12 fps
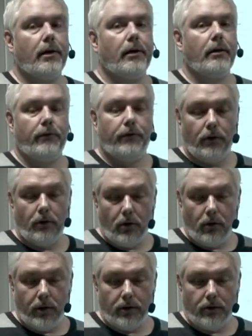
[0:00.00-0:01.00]
if you
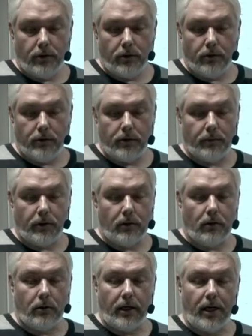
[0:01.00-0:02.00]
go into something
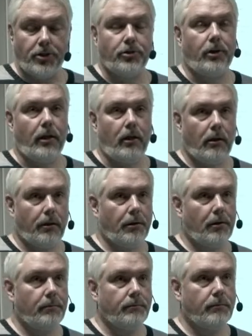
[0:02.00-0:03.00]
called Azure Health,
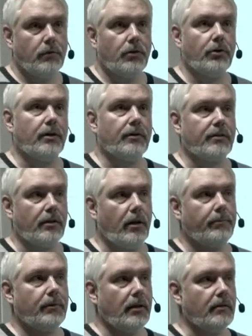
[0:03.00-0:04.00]
you can set
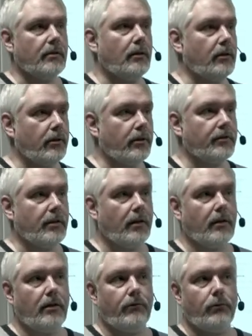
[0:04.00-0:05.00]
up these alerts that
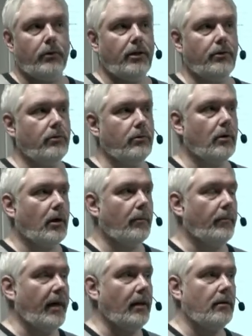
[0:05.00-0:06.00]
if we do a
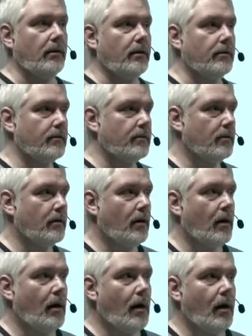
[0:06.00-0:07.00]
maintenance,
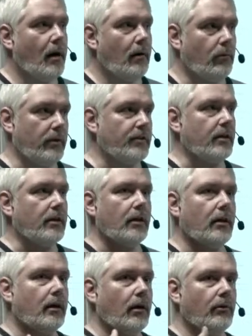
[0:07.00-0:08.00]
we send out
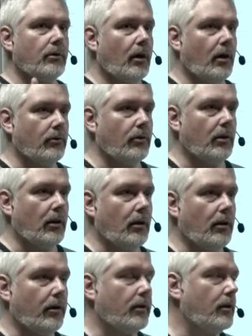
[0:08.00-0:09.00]
an
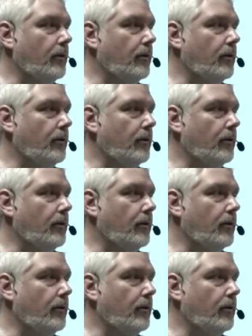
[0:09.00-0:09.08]
alert.